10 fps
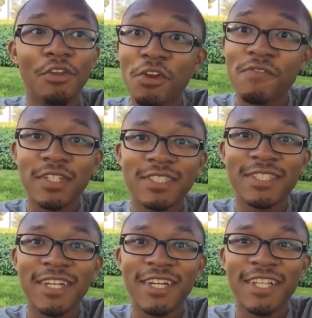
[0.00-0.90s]

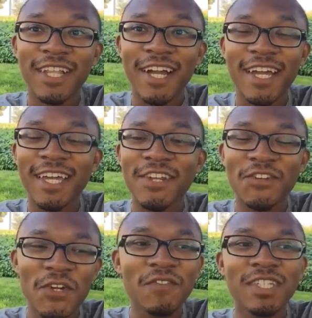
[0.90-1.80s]
nervous like I get
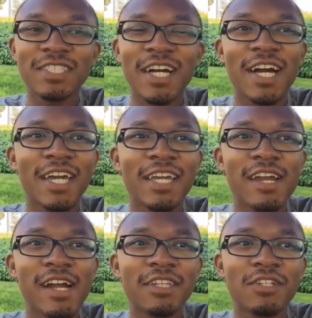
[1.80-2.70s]
nervous
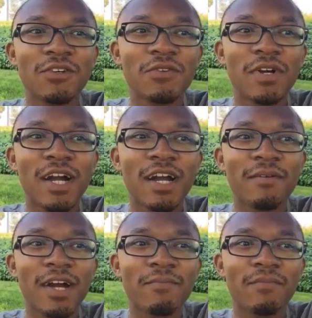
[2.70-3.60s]
I I don't
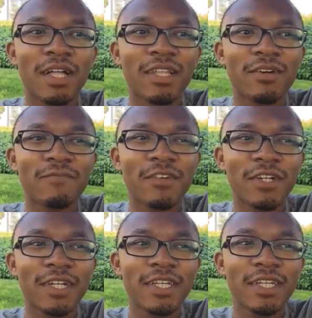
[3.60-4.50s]
I, I'm I'm
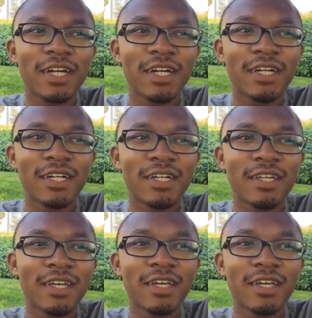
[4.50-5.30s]
very uh,